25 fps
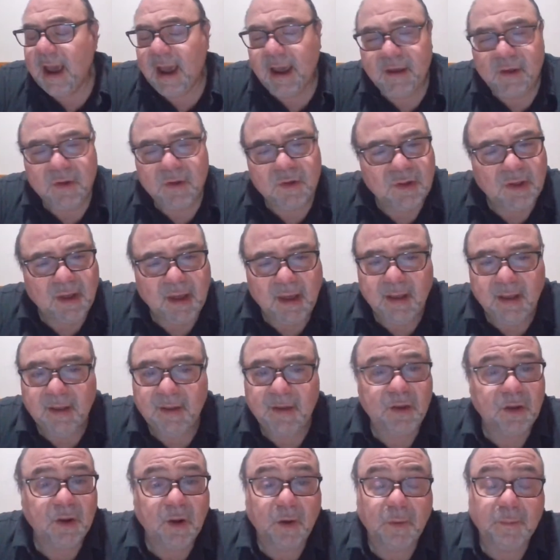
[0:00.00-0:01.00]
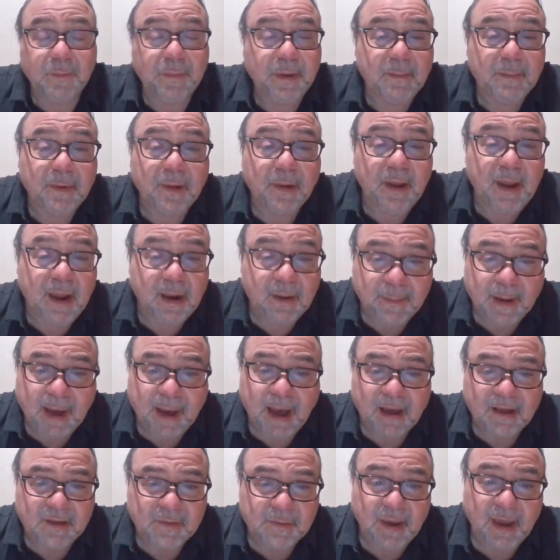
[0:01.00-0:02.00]
I usually, you know, people
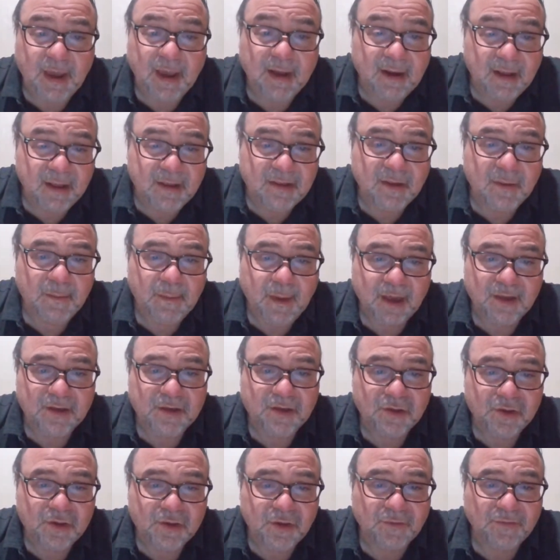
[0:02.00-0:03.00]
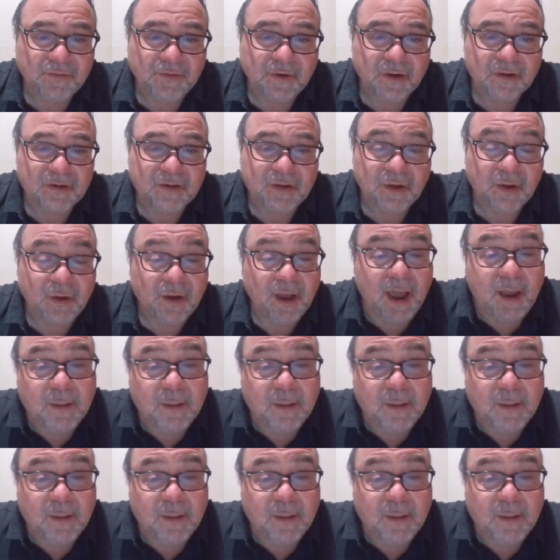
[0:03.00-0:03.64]
inbox me on Instant Messenger first and go,